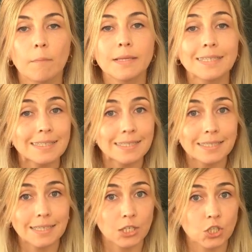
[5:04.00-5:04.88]
Plus,
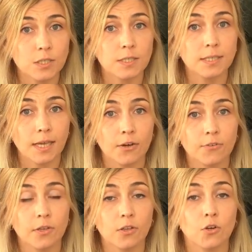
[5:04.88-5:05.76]
C-sections
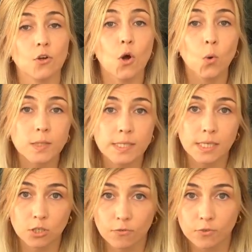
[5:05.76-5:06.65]
carry their own
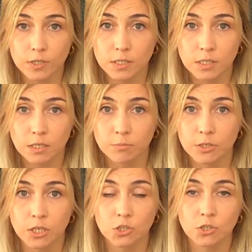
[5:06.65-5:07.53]
set of risks and
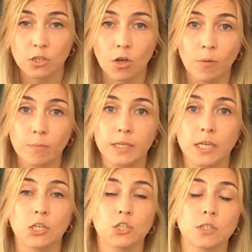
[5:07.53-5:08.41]
potential
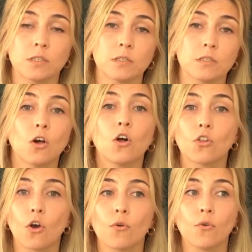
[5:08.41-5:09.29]
complications,
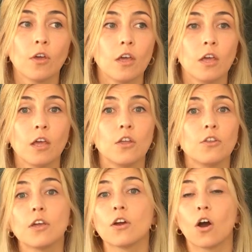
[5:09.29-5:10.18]
although
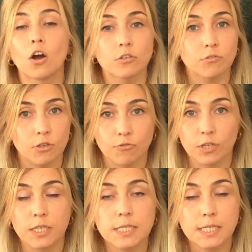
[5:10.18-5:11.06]
they are
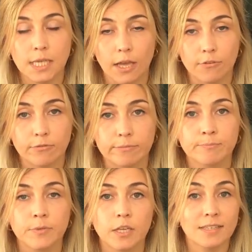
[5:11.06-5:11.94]
generally safe.
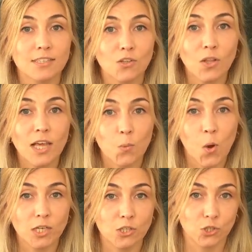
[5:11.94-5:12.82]
This is all I
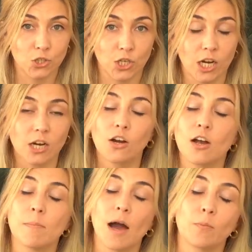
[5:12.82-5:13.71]
wanted to share
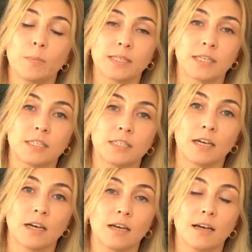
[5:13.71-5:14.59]
about
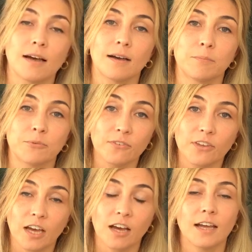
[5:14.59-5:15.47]
placenta
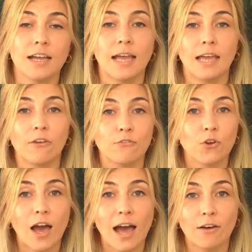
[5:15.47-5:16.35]
previa. If
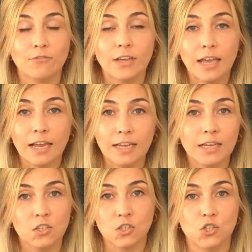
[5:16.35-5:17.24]
you have any
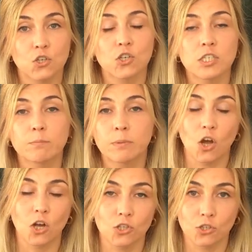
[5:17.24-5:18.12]
concerns,
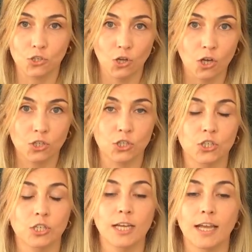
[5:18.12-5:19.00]
talk to your
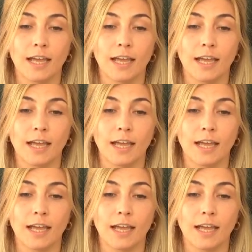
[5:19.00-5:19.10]
doctor,